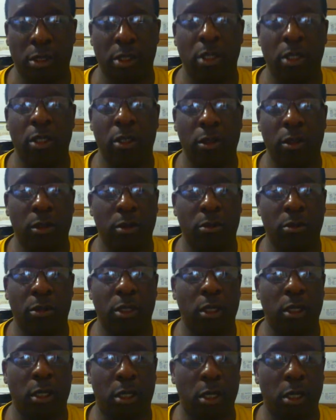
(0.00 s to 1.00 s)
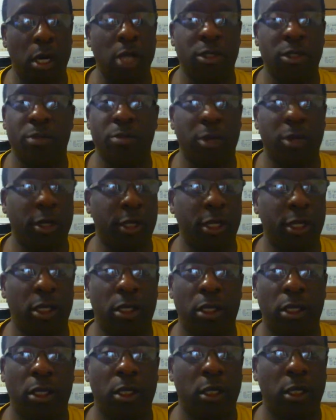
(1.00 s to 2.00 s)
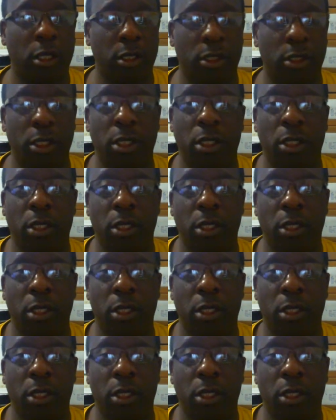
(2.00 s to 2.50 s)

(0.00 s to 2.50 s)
it costs money, and